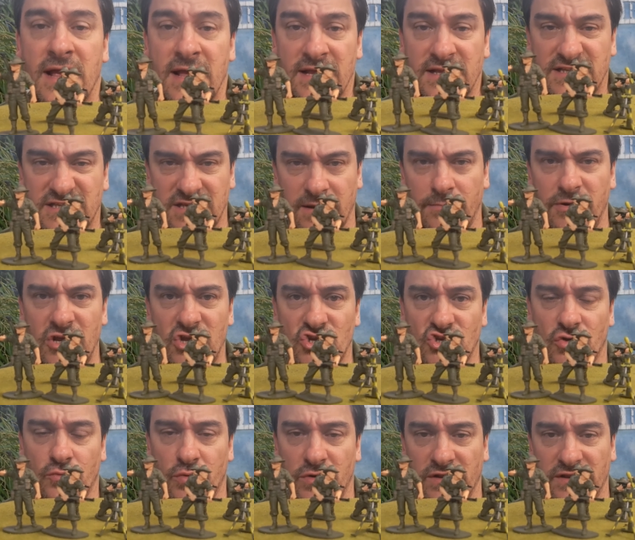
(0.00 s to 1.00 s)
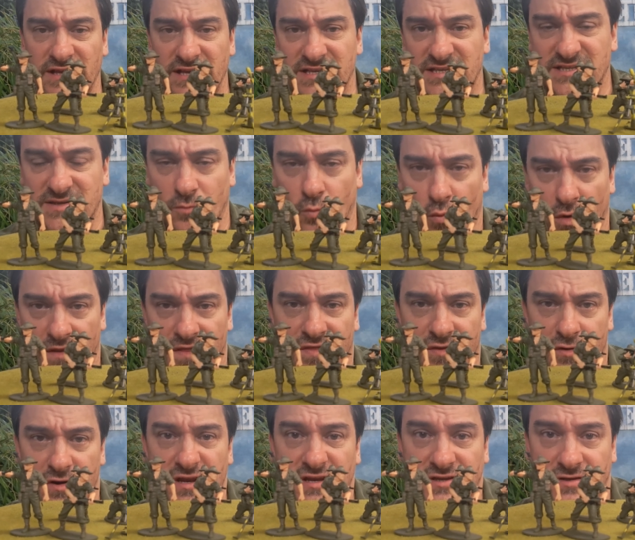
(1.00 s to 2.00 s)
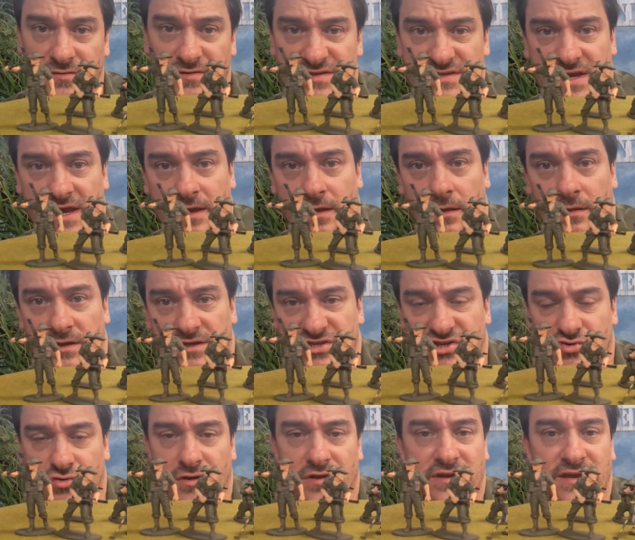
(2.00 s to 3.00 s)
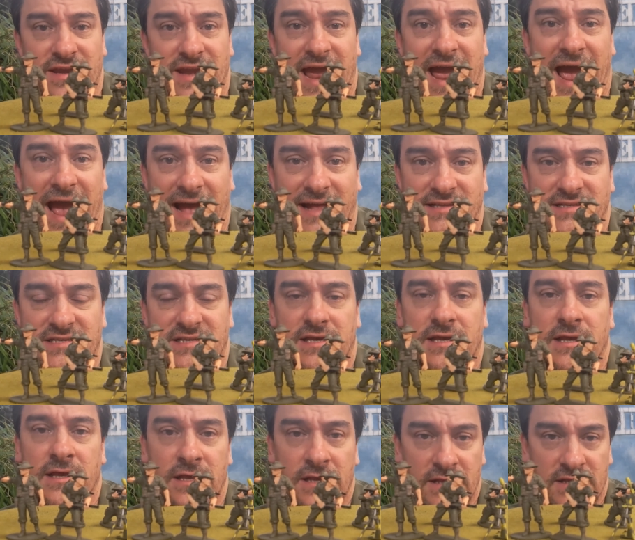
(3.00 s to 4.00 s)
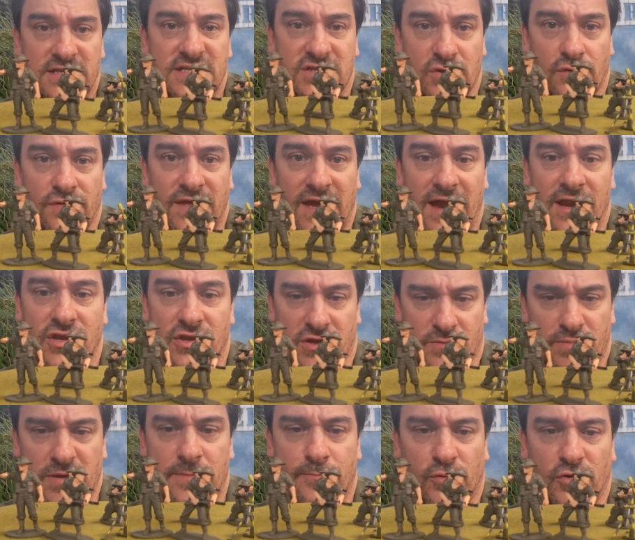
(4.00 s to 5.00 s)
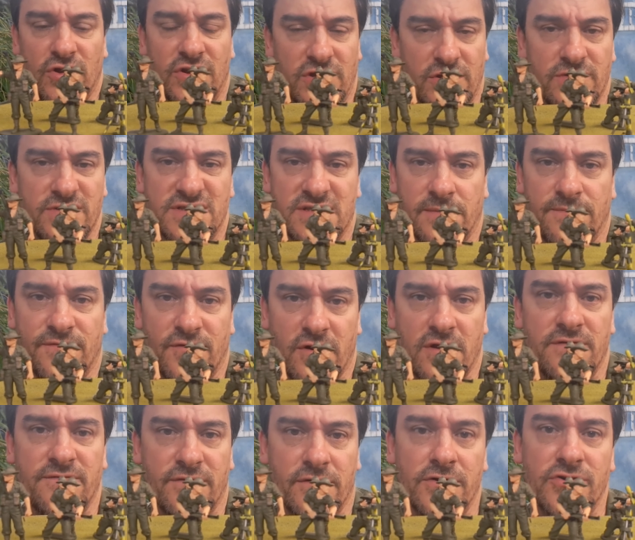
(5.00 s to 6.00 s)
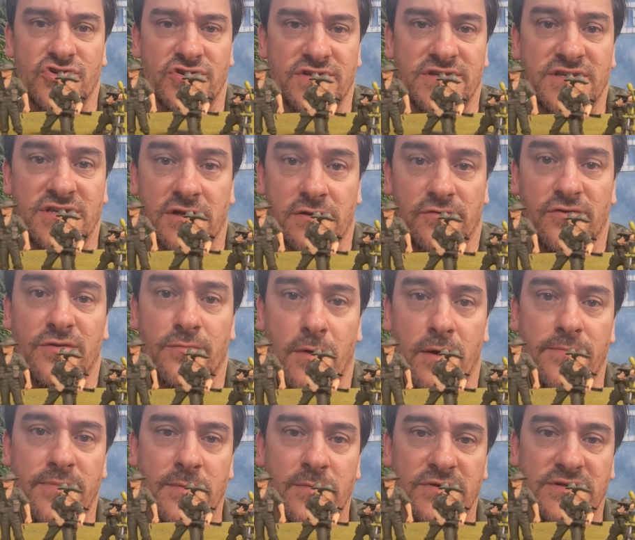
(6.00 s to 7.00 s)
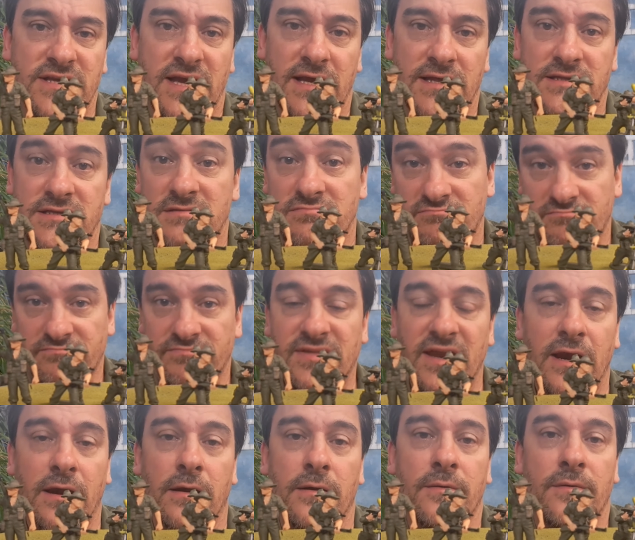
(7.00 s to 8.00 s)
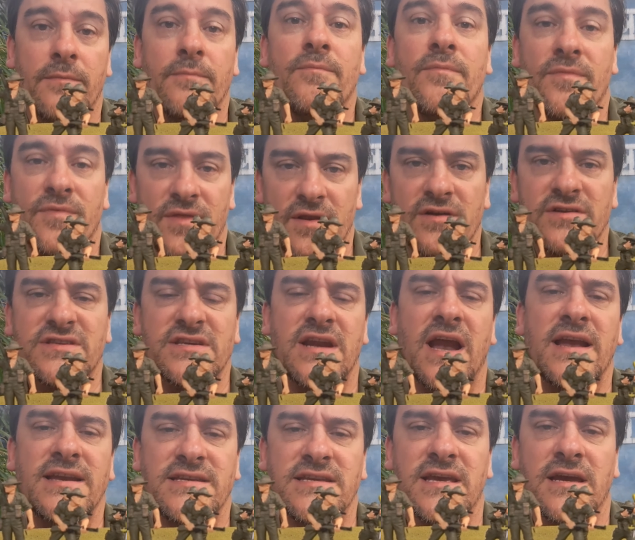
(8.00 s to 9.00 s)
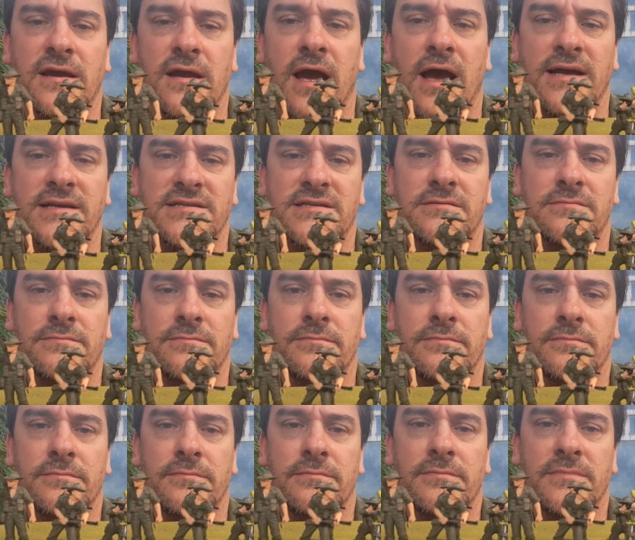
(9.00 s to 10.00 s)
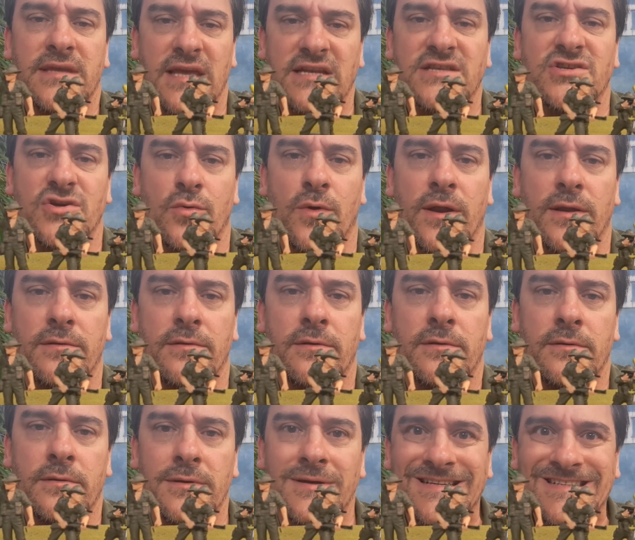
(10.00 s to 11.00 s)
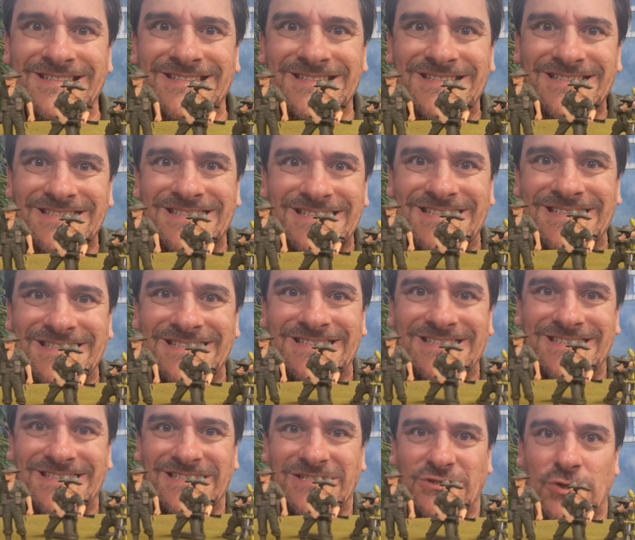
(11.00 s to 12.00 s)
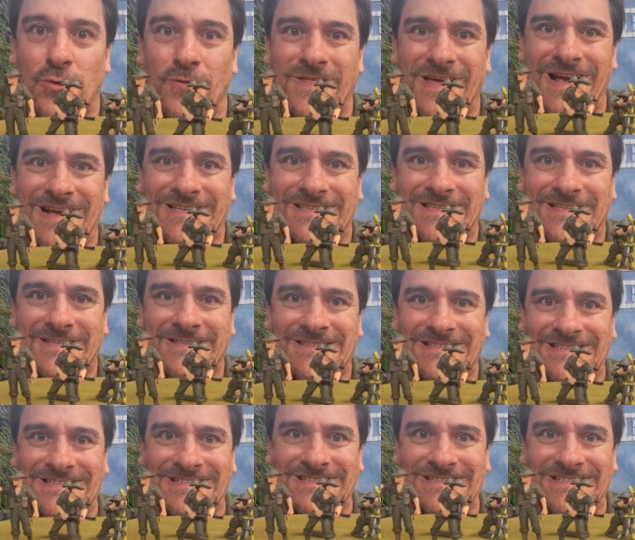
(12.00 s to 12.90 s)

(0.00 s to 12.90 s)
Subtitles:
Somebody should release some 132 scale Australian hats so that people could use them for conversions to glue them on people's heads. There's an idea, guys. Get to it. Do this!